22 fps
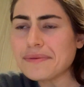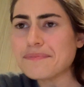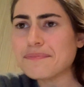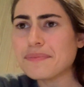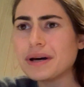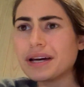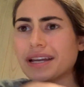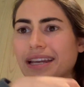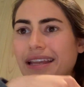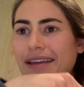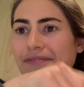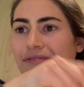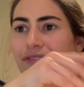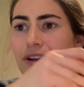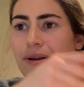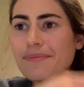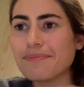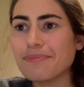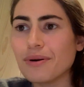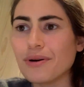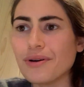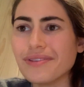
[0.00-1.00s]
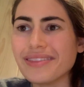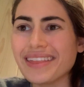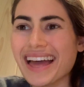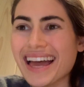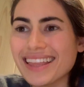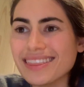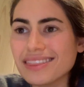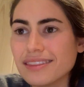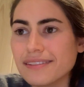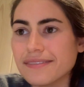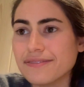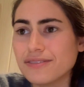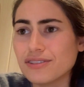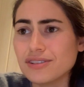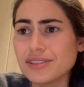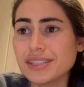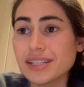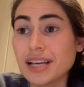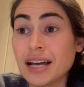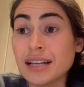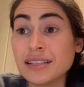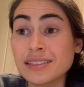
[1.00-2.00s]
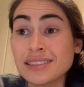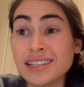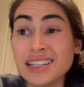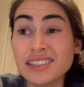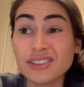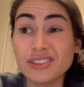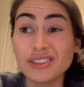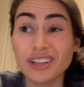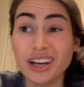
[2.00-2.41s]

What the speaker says: but if they're both at the First Continental